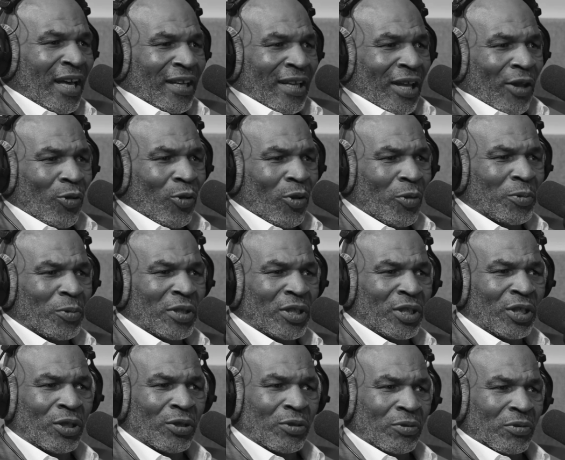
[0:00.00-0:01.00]
That's all we
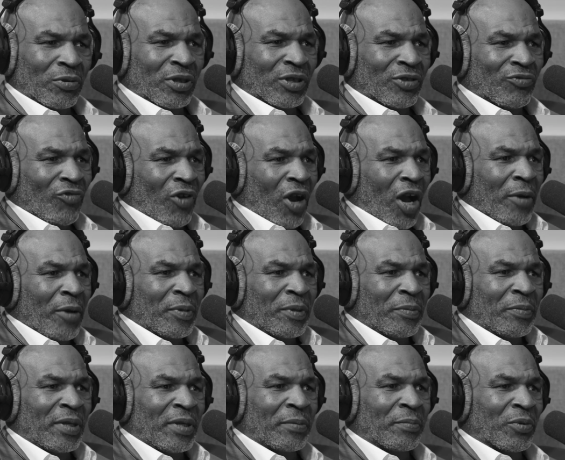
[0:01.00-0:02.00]
knew is
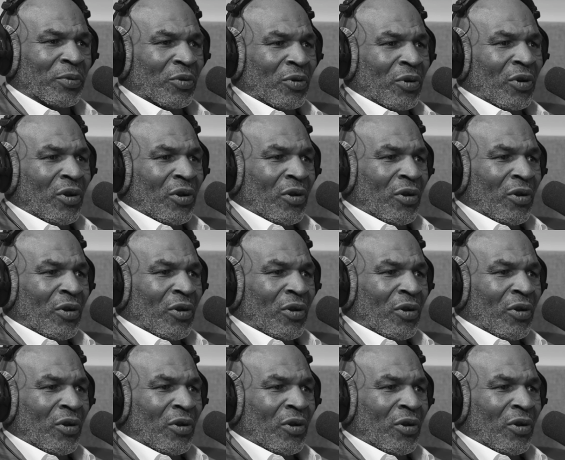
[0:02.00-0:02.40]
robbing people,